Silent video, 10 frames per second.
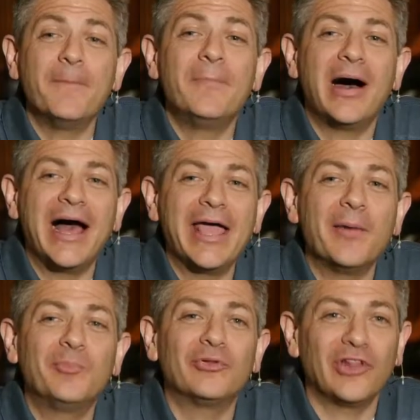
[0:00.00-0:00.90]
my
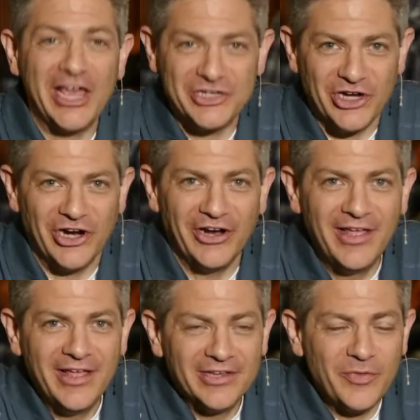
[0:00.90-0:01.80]
pleasure
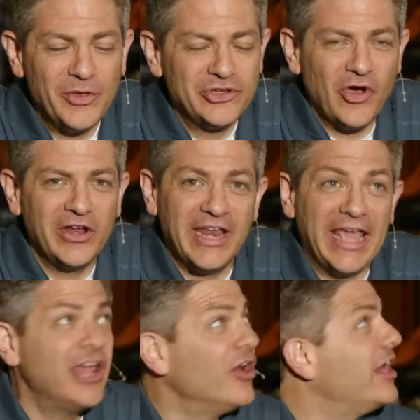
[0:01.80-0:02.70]
to be joined today
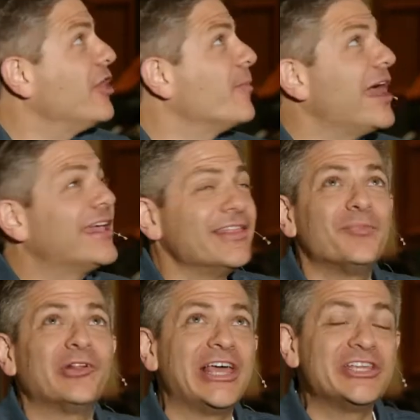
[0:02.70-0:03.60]
here at Interbike in the
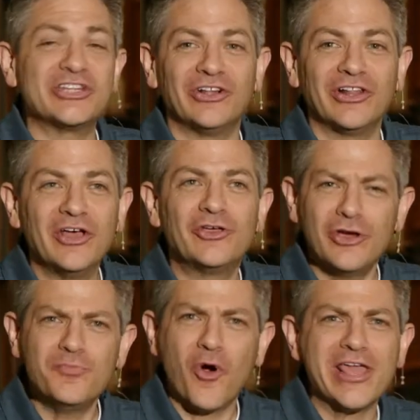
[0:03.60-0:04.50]
palatial Good
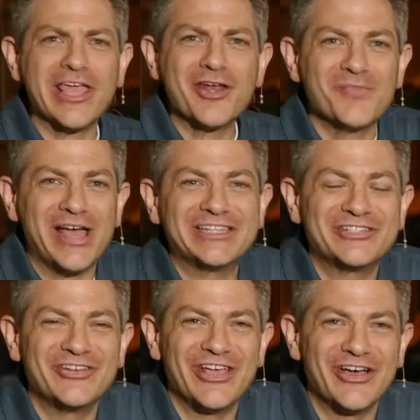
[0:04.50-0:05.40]
Morning Interbike
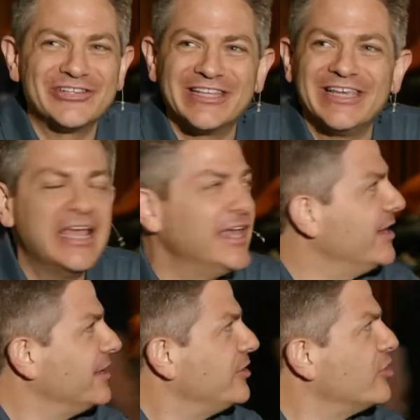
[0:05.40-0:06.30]
Studios, the
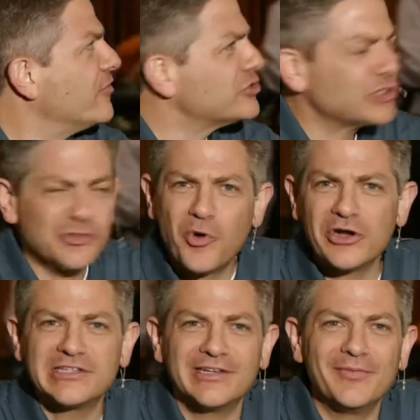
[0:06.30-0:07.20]
Universal
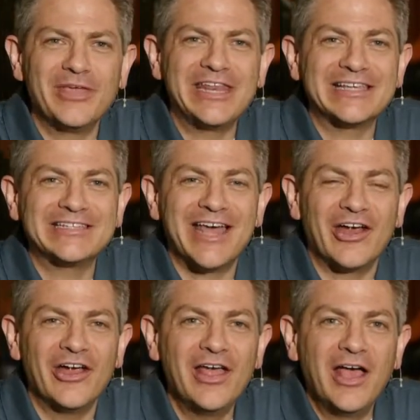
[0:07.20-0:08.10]
Sports Media
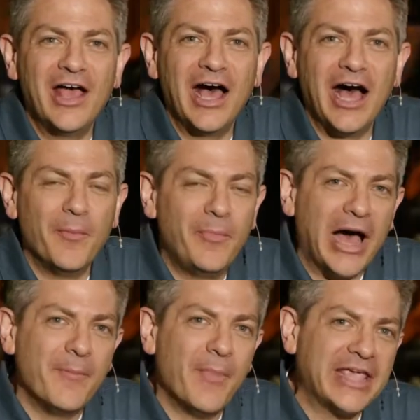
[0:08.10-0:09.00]
Center, by
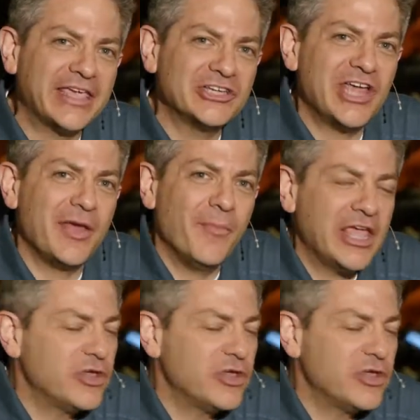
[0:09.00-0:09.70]
Mike Cachat. Mike, you